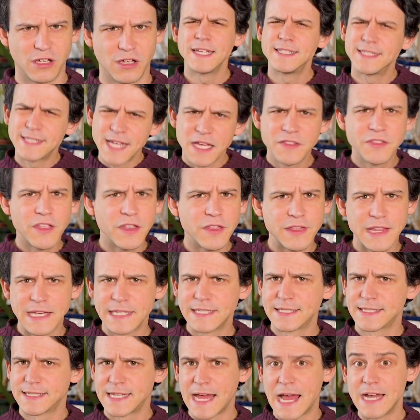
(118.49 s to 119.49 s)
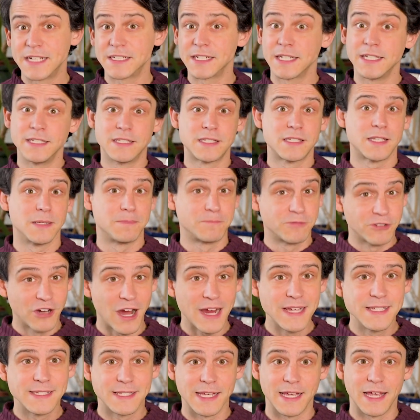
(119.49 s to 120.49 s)
I said that this stat is
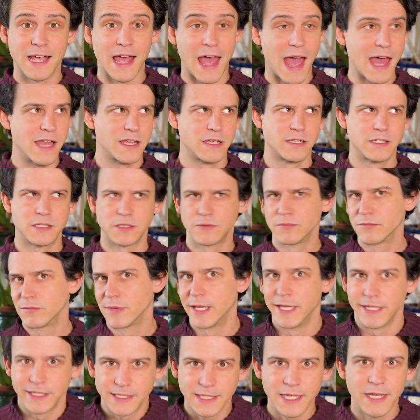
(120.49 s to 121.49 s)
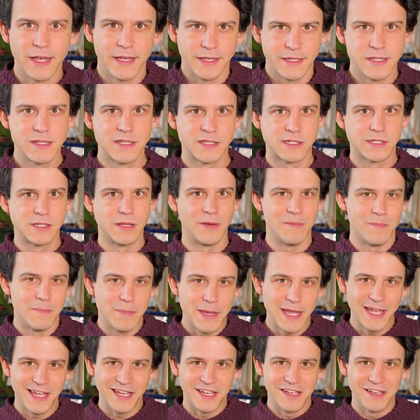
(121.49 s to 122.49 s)
surprising, and it is to
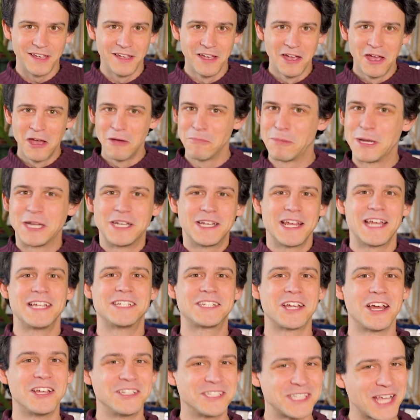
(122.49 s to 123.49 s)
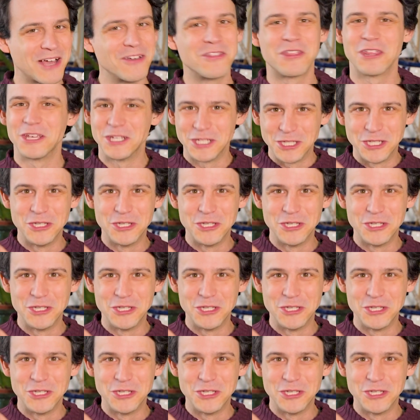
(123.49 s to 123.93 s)
me, but it turns out that